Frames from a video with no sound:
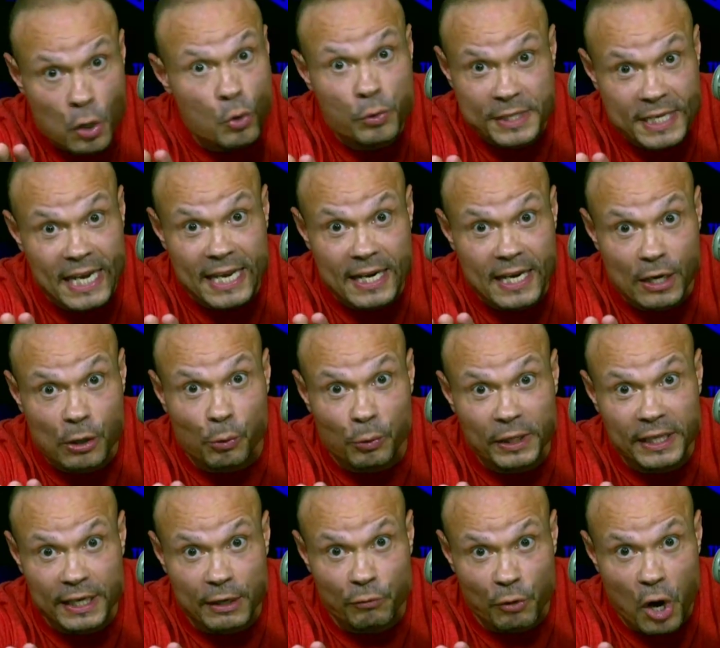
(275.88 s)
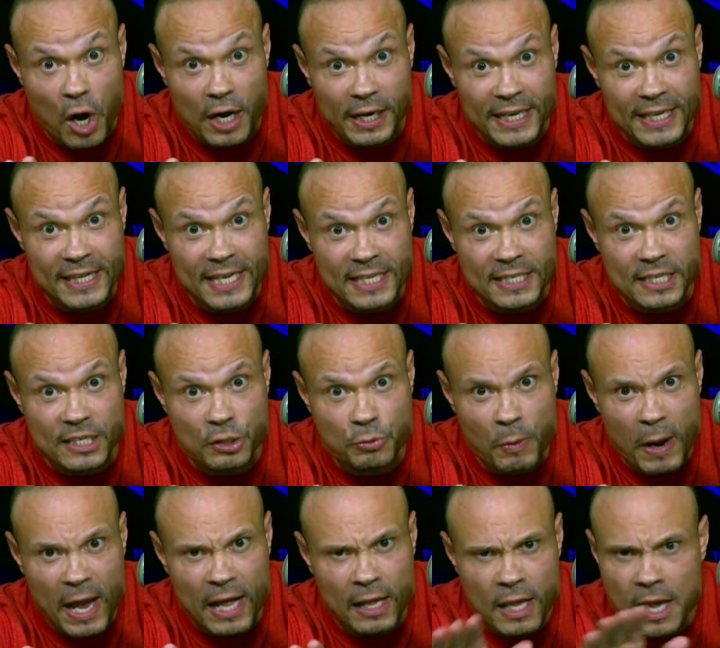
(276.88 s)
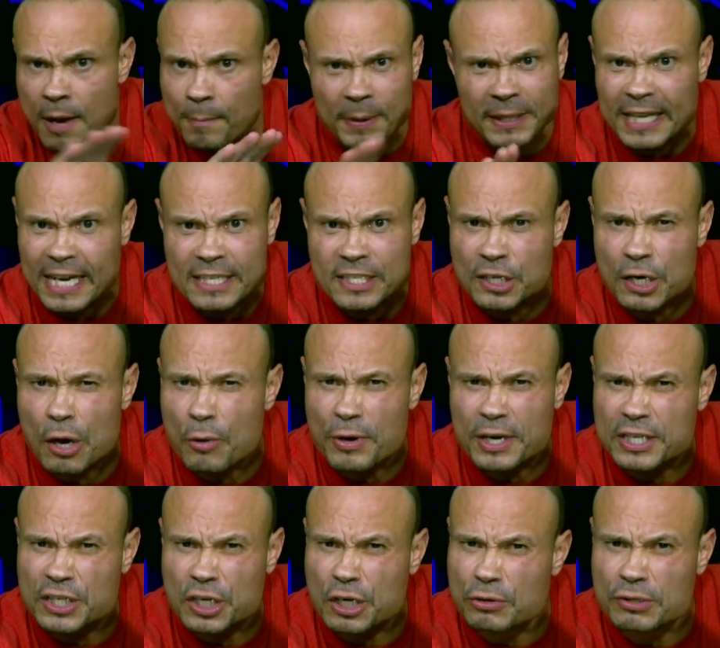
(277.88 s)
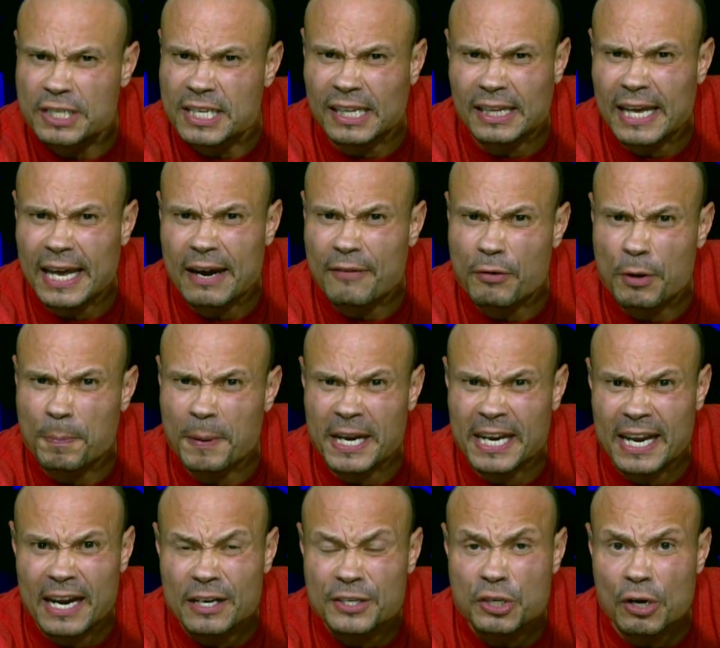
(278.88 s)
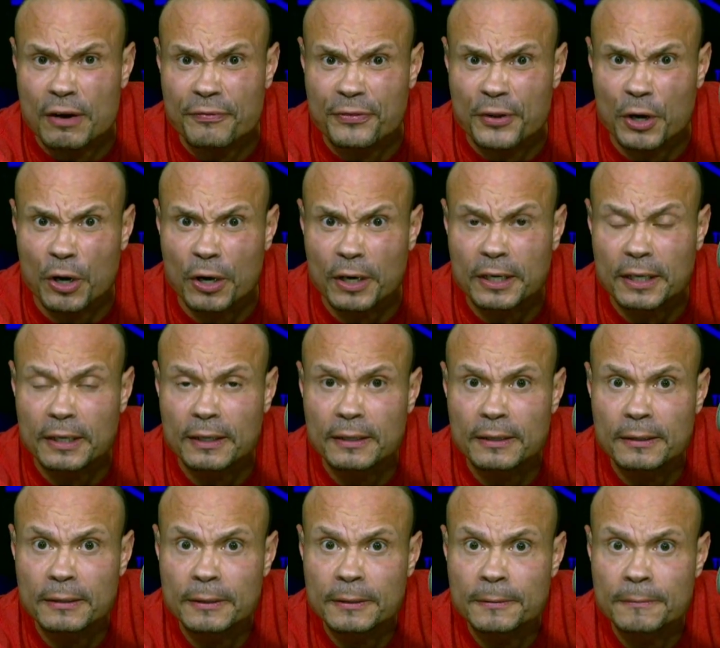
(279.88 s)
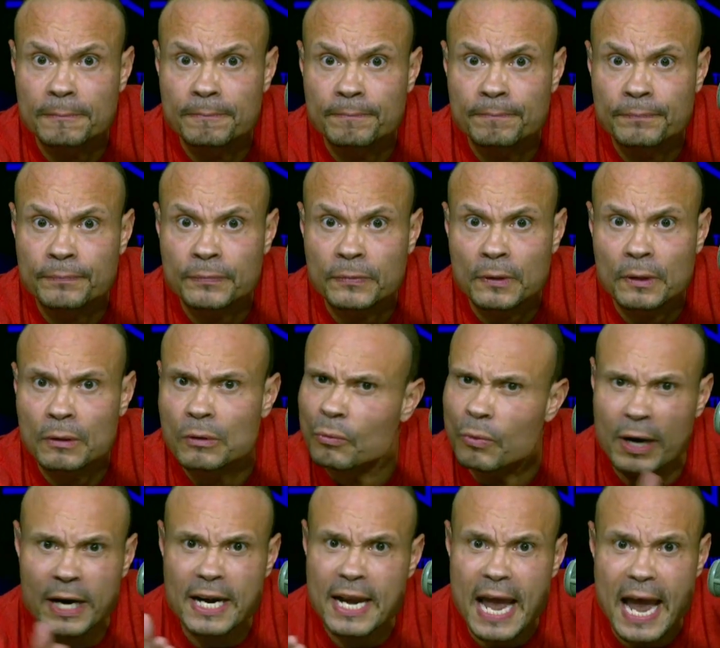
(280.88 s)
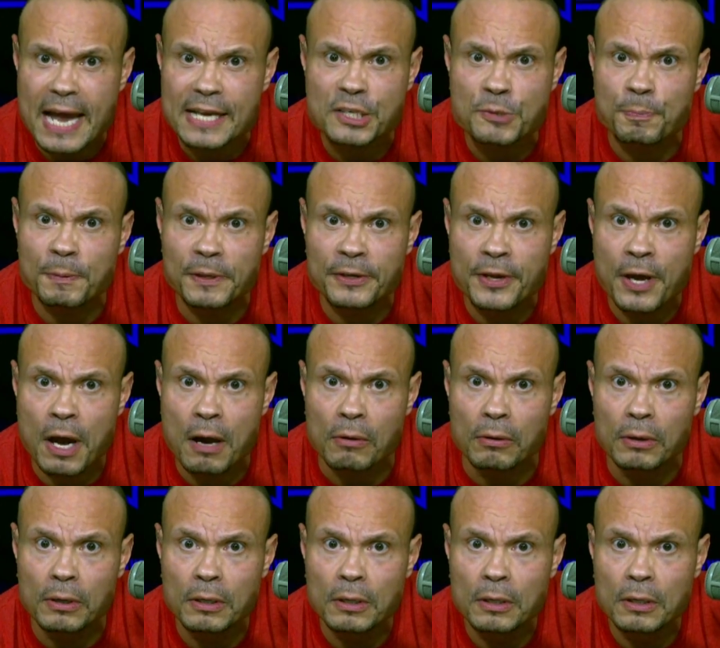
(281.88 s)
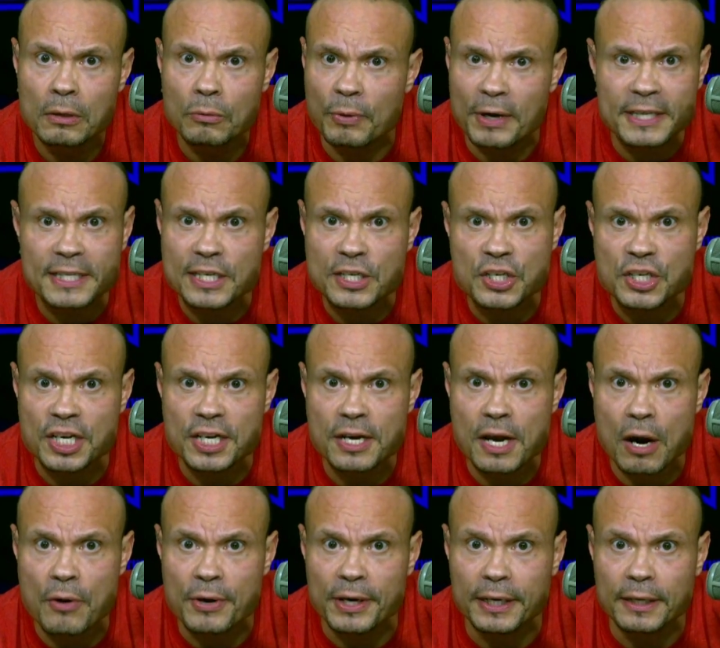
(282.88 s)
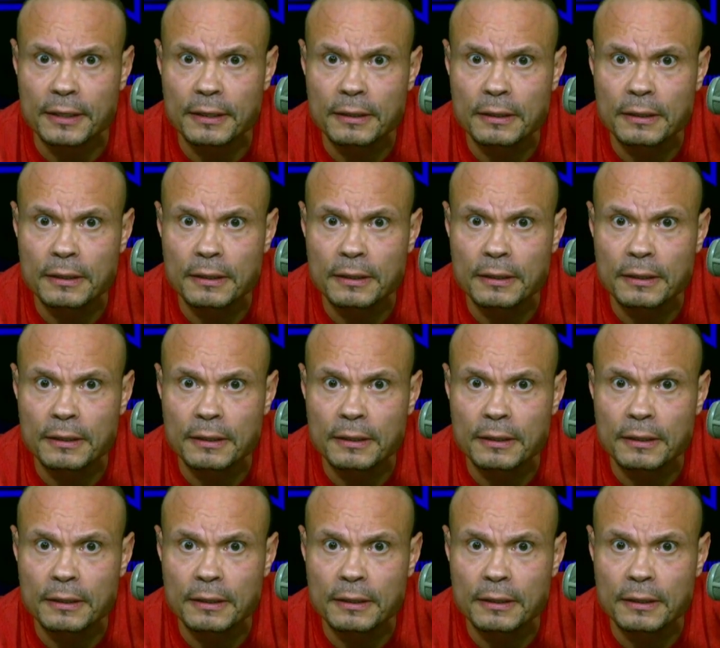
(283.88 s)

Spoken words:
who did equally wrong in this as well, but that's no excuse to let everybody else off the hook. What did Haspel know? When did she know it?